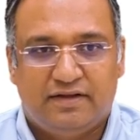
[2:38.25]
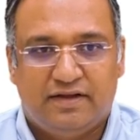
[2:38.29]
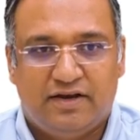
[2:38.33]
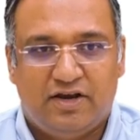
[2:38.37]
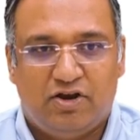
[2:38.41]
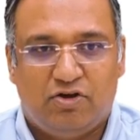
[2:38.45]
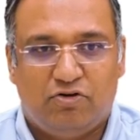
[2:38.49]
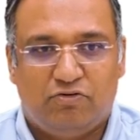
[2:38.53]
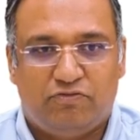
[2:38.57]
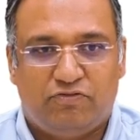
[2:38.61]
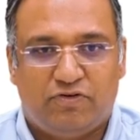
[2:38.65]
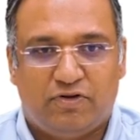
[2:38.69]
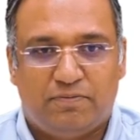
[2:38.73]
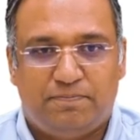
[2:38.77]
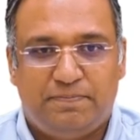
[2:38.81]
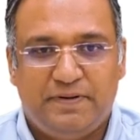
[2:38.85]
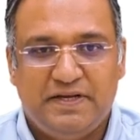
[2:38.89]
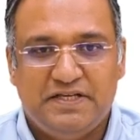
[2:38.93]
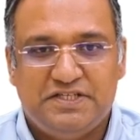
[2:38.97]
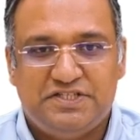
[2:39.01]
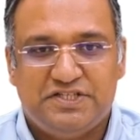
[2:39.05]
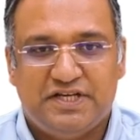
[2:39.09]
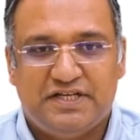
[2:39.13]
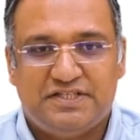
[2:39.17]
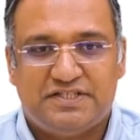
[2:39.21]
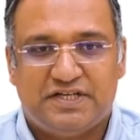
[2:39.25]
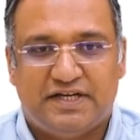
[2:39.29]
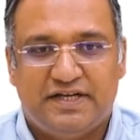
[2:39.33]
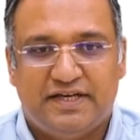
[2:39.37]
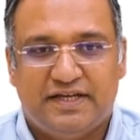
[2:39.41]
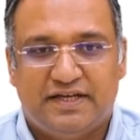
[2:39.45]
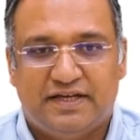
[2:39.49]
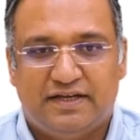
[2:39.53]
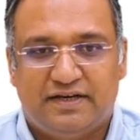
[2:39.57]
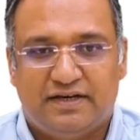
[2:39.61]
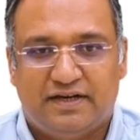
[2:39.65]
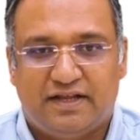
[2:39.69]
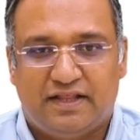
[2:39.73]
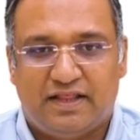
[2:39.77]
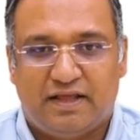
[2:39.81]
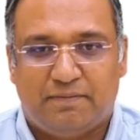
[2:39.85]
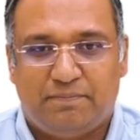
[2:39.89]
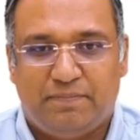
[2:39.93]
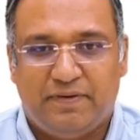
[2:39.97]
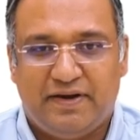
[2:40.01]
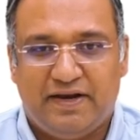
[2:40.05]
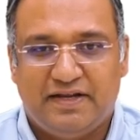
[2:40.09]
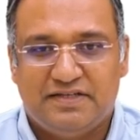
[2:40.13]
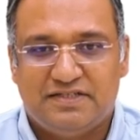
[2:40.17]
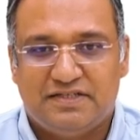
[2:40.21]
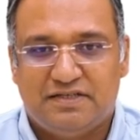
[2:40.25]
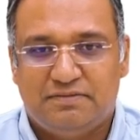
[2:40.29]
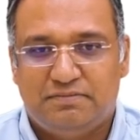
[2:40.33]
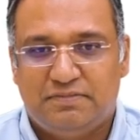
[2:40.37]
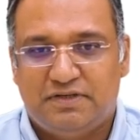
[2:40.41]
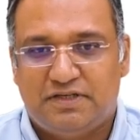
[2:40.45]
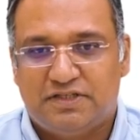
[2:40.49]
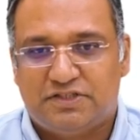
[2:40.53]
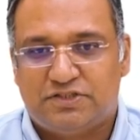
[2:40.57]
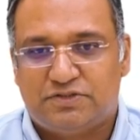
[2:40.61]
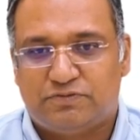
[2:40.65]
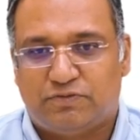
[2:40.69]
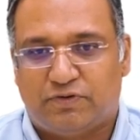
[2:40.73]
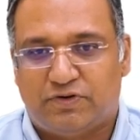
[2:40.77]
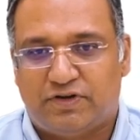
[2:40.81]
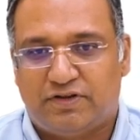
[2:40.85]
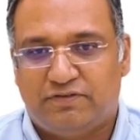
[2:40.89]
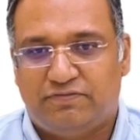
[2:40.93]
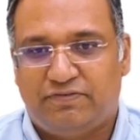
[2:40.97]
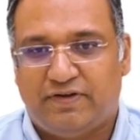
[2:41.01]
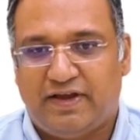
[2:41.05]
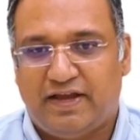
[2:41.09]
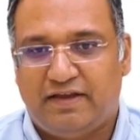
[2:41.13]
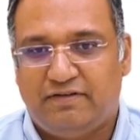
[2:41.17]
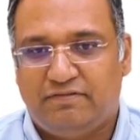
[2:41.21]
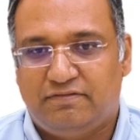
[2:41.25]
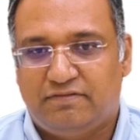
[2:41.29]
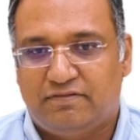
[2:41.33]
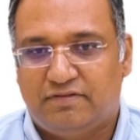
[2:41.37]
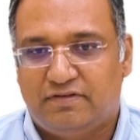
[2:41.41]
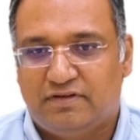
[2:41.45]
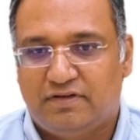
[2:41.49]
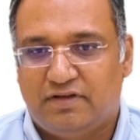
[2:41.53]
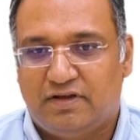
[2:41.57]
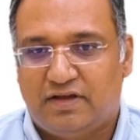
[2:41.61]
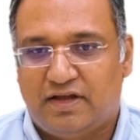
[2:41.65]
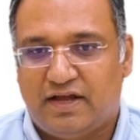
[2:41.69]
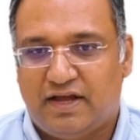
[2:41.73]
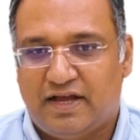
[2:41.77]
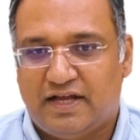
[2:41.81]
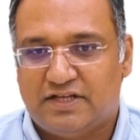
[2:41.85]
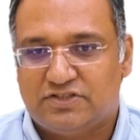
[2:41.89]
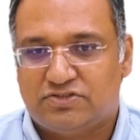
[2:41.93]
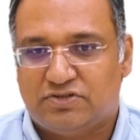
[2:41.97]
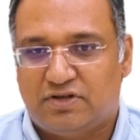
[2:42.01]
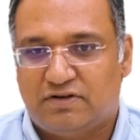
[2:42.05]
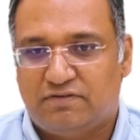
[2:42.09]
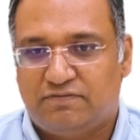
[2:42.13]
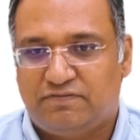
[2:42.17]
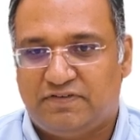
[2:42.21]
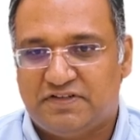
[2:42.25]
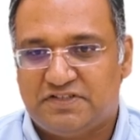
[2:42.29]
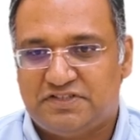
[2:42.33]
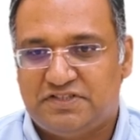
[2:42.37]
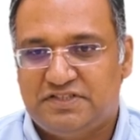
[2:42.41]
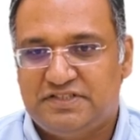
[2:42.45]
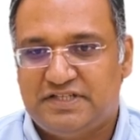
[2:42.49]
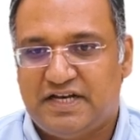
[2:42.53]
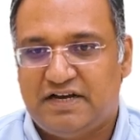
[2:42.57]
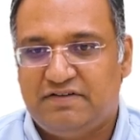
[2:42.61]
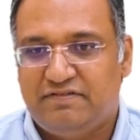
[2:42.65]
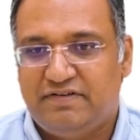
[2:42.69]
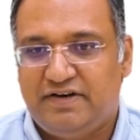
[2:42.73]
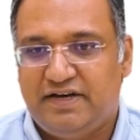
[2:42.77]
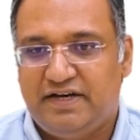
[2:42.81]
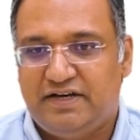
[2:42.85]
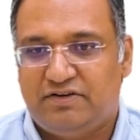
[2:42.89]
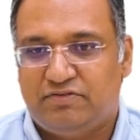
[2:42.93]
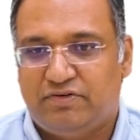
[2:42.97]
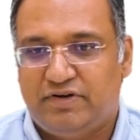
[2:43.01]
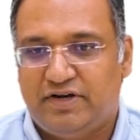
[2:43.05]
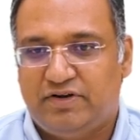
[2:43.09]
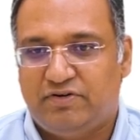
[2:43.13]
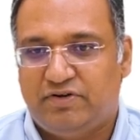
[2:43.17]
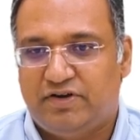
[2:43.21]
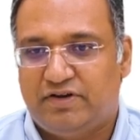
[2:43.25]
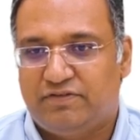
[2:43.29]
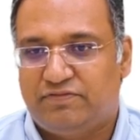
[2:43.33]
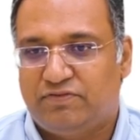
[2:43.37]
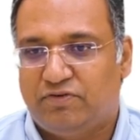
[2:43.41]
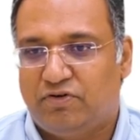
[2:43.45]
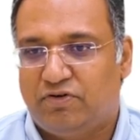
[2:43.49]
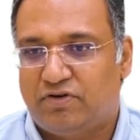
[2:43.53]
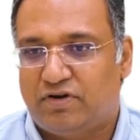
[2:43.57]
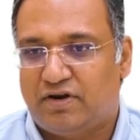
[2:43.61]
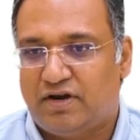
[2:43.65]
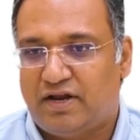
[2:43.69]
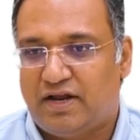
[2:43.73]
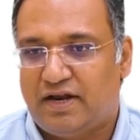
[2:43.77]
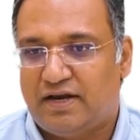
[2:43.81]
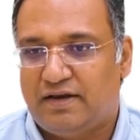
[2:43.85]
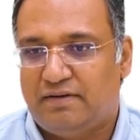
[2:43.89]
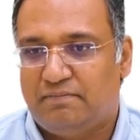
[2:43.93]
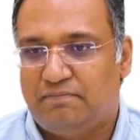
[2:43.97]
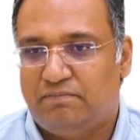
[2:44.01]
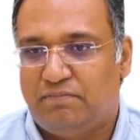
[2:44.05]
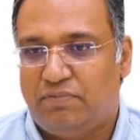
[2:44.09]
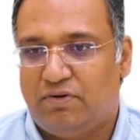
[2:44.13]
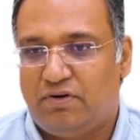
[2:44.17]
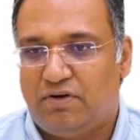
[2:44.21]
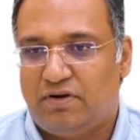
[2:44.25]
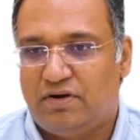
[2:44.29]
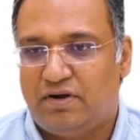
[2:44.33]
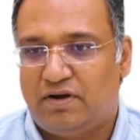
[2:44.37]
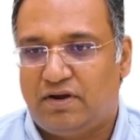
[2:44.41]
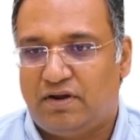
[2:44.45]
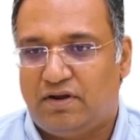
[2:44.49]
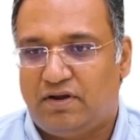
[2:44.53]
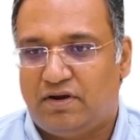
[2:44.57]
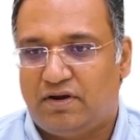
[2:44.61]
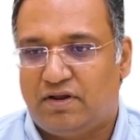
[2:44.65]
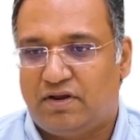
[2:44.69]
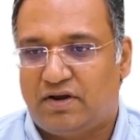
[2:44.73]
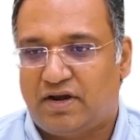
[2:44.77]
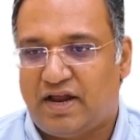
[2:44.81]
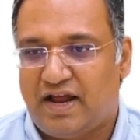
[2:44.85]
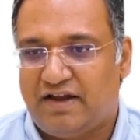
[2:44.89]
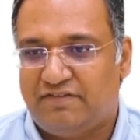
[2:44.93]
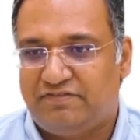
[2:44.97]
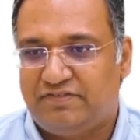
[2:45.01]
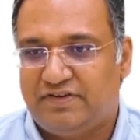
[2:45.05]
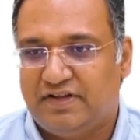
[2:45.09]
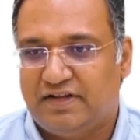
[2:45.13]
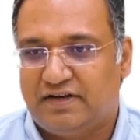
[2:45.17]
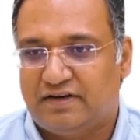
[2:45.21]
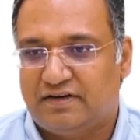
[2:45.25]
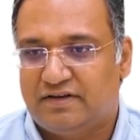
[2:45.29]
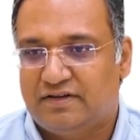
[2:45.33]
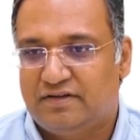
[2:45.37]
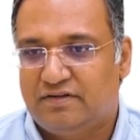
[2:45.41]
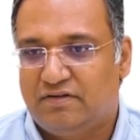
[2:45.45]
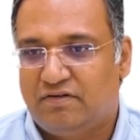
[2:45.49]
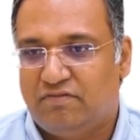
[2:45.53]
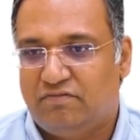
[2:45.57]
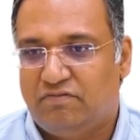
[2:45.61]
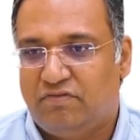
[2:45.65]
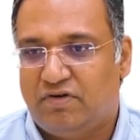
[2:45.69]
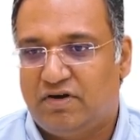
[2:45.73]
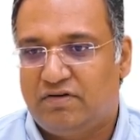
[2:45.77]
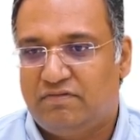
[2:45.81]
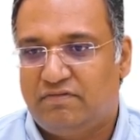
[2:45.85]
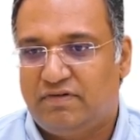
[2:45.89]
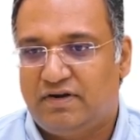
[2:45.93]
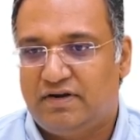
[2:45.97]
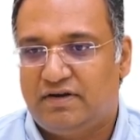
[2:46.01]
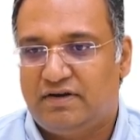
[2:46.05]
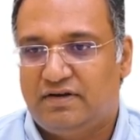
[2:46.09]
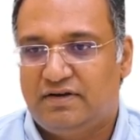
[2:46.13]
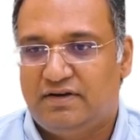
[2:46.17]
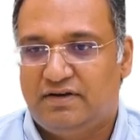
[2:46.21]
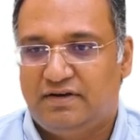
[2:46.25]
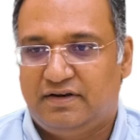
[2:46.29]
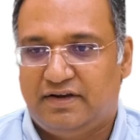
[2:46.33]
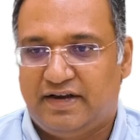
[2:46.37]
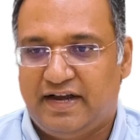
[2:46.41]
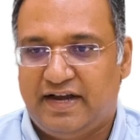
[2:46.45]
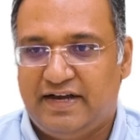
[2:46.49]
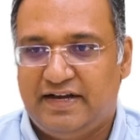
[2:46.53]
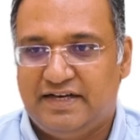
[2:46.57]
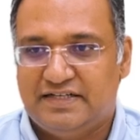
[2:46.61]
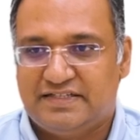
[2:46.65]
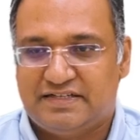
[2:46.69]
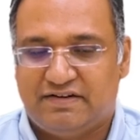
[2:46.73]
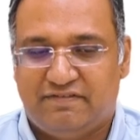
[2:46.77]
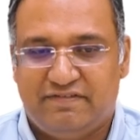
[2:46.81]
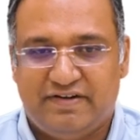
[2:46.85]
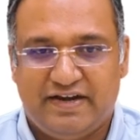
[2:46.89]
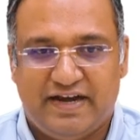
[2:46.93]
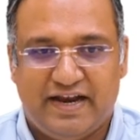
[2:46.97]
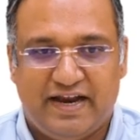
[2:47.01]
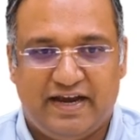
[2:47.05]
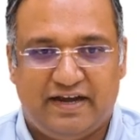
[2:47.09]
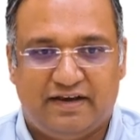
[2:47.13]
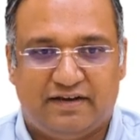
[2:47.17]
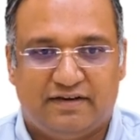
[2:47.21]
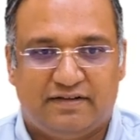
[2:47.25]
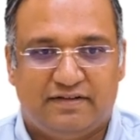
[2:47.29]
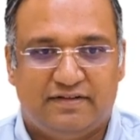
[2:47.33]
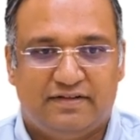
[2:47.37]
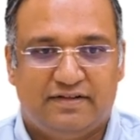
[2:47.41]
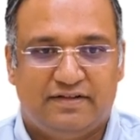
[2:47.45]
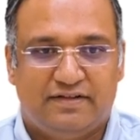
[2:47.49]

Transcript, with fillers: Now, for PGI Chandigarh, the upper age limit is 45 as on 1st January 2024 and born on or after 1-1-1979.